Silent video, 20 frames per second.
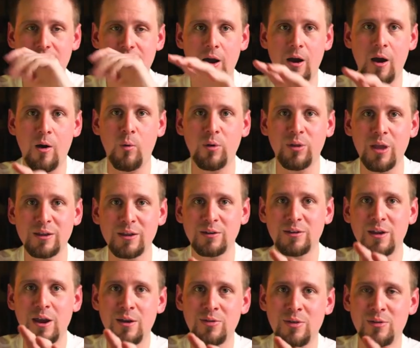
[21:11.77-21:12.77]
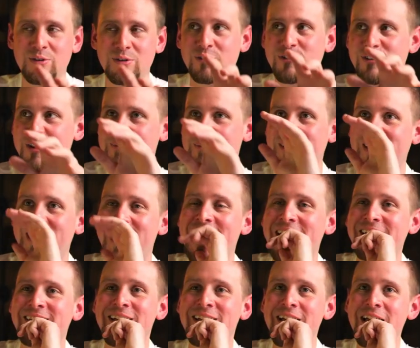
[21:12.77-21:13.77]
I, I would like to tell you this, is shipping
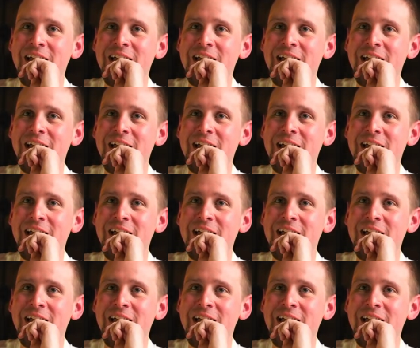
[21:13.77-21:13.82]
guide.